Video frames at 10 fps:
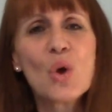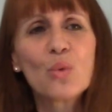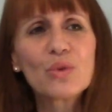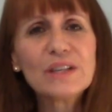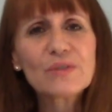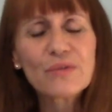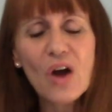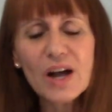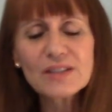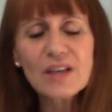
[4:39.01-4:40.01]
Well, these
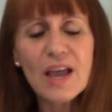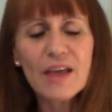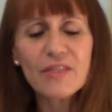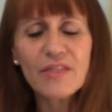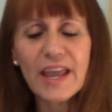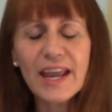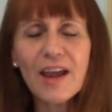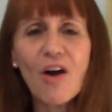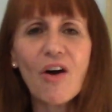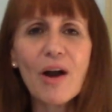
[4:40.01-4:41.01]
frogs,
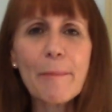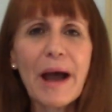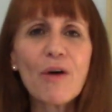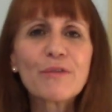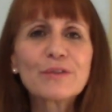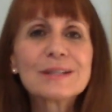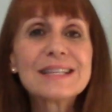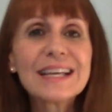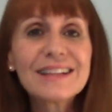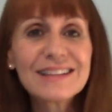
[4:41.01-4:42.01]
they are about
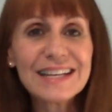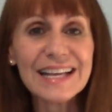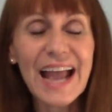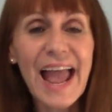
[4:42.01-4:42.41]
fertility,